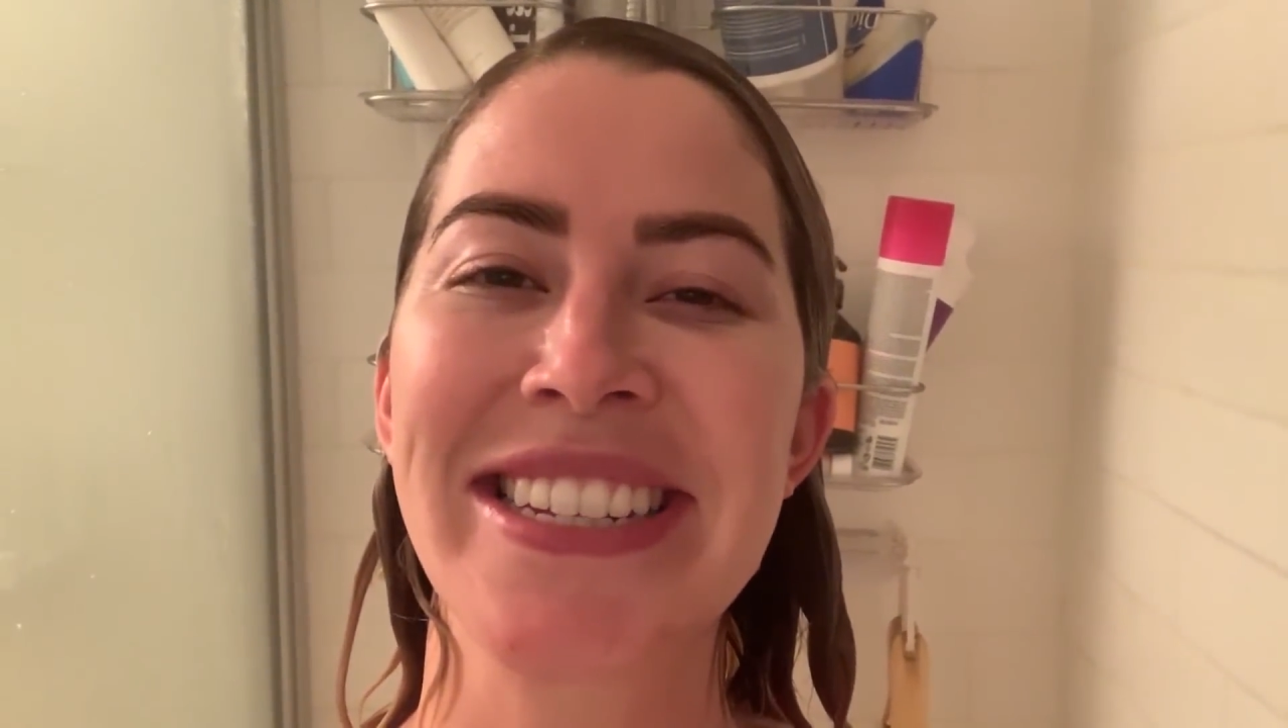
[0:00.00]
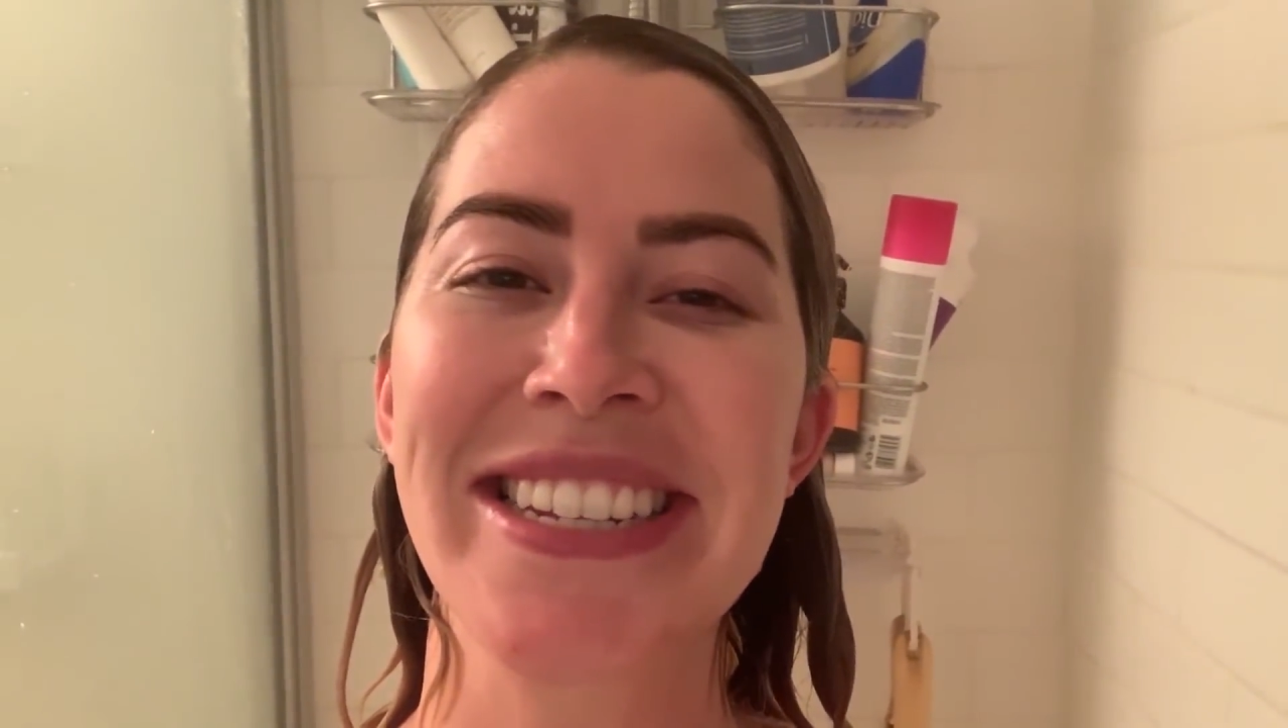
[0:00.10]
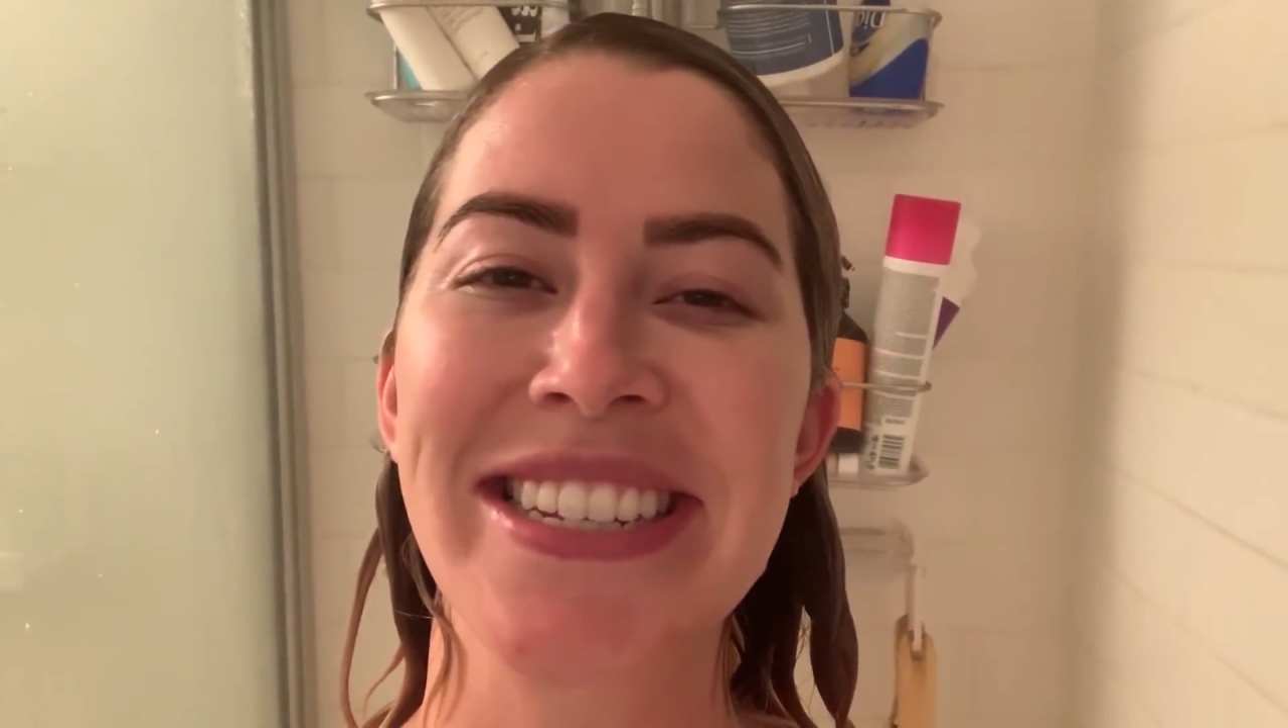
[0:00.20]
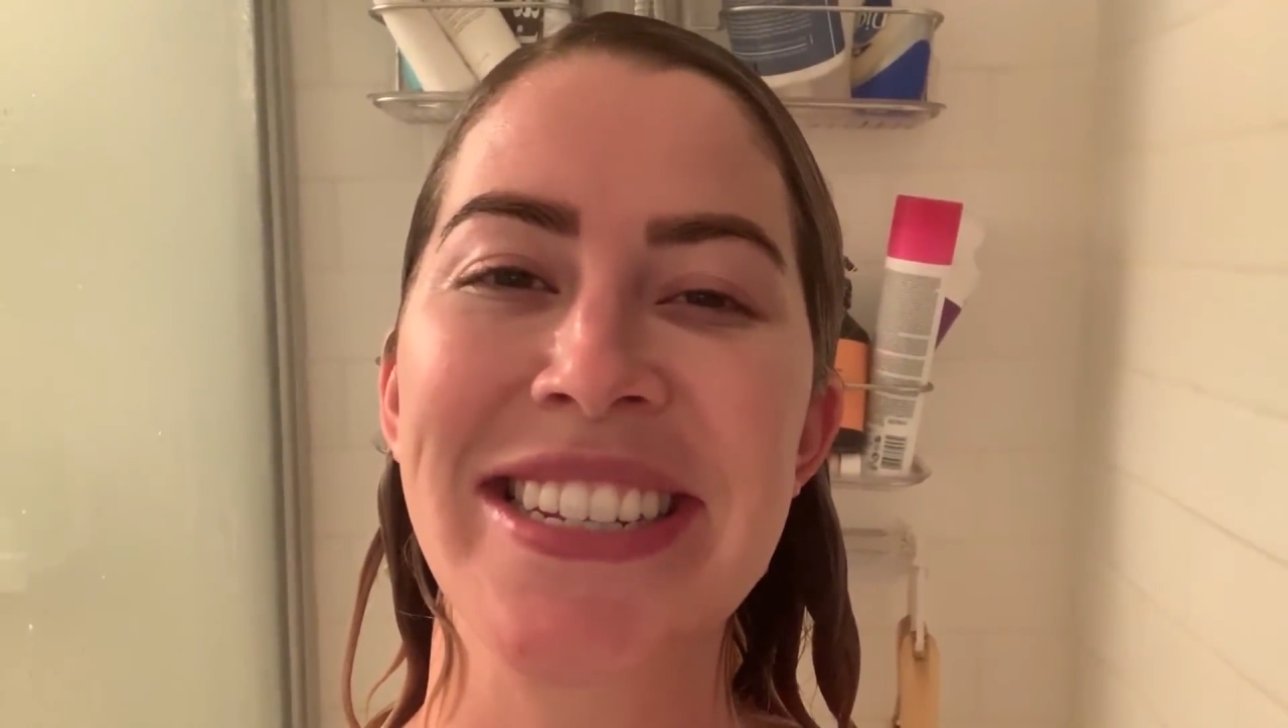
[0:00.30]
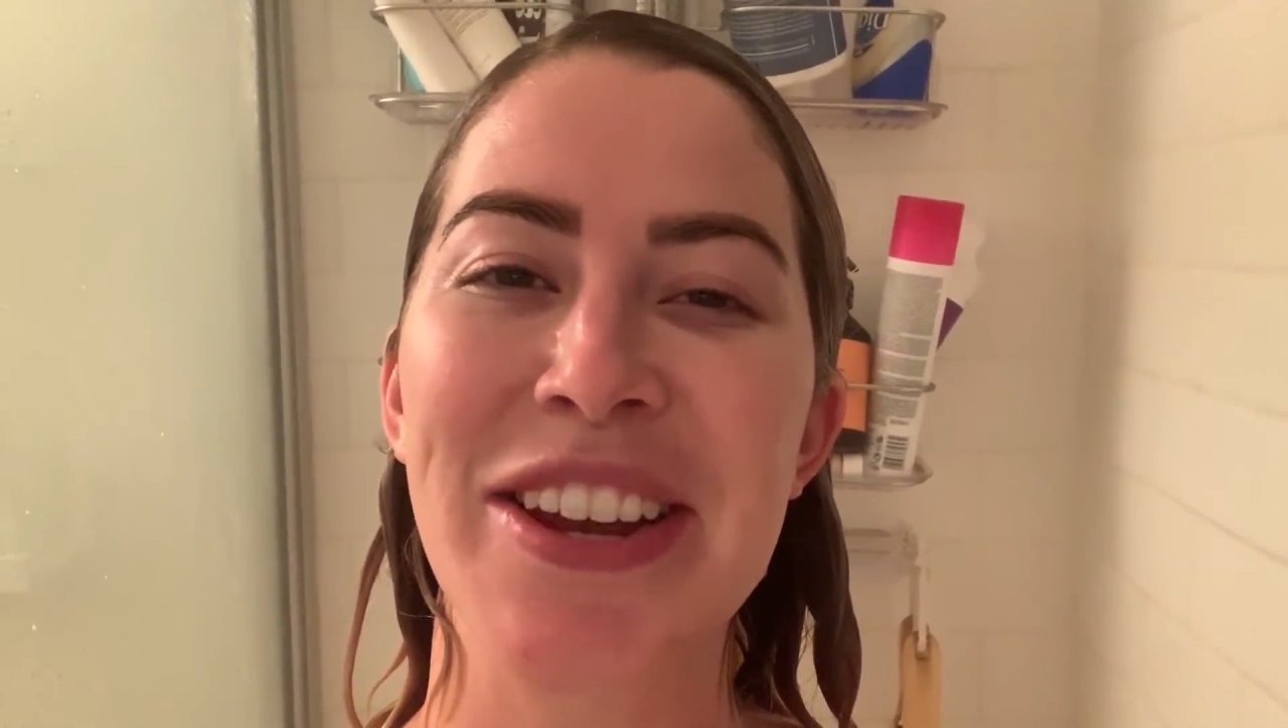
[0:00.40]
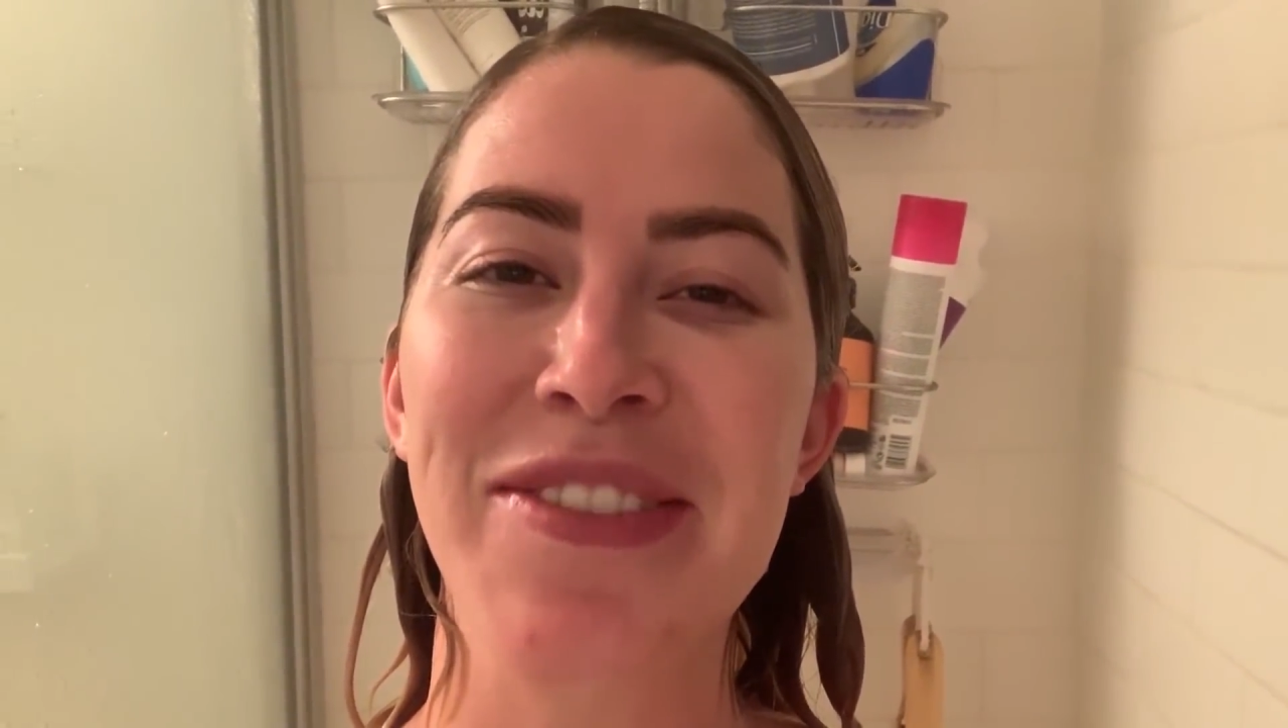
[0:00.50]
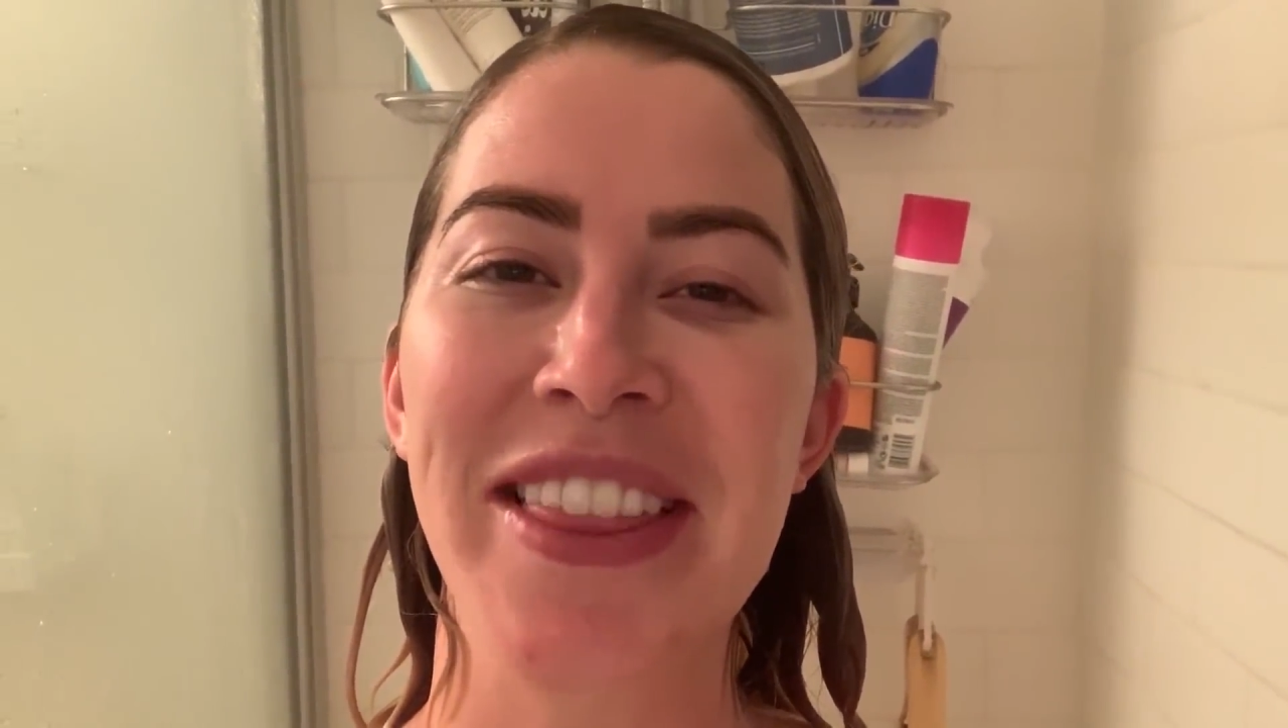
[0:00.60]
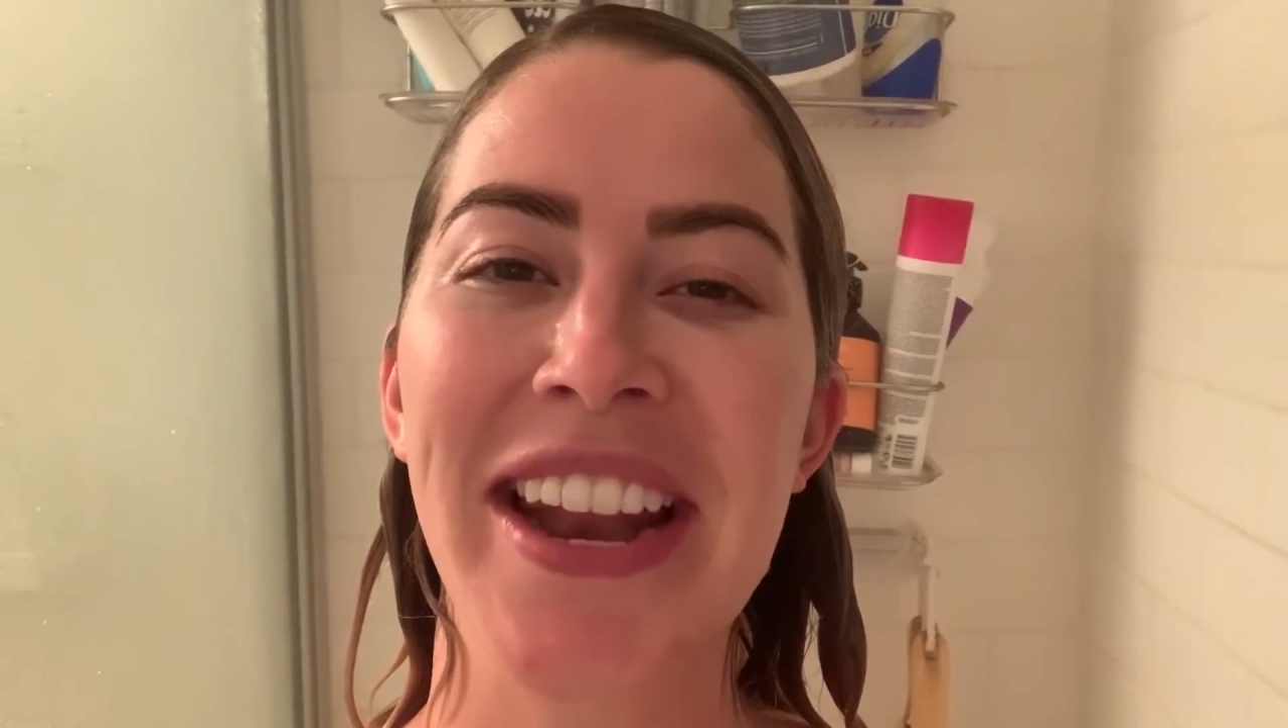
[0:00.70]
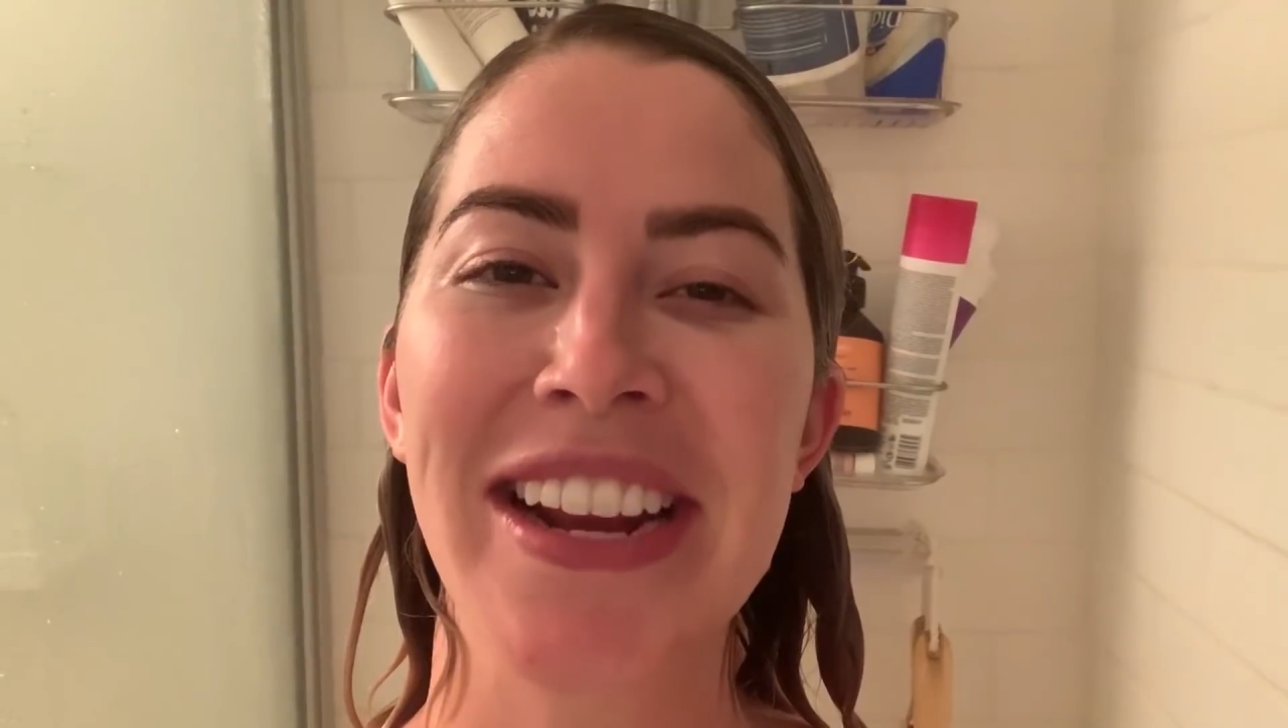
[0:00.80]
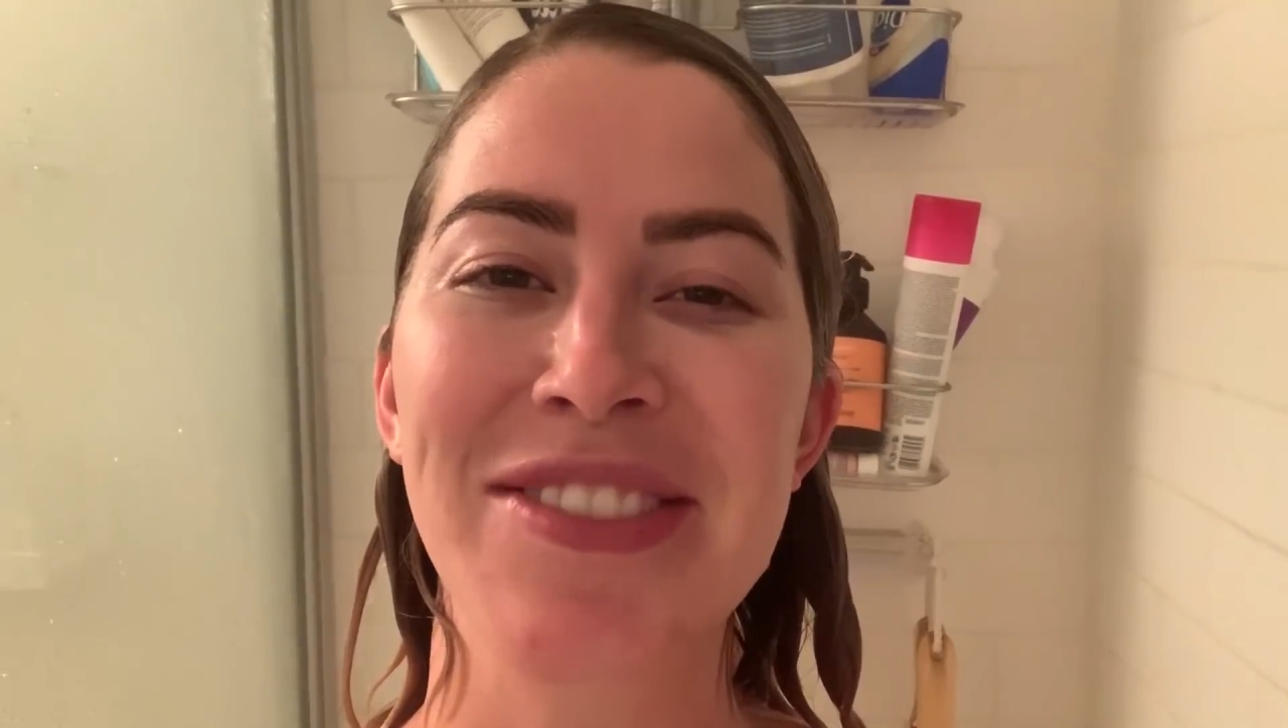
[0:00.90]
consistency over
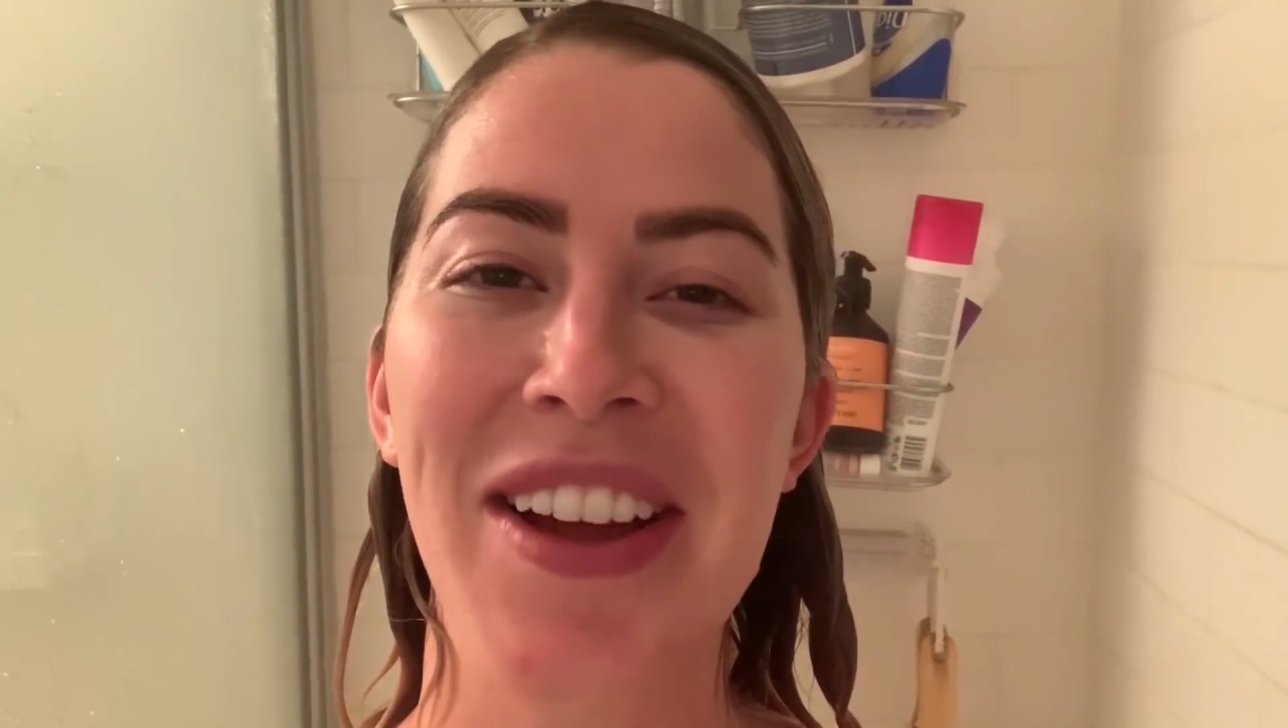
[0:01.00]
the next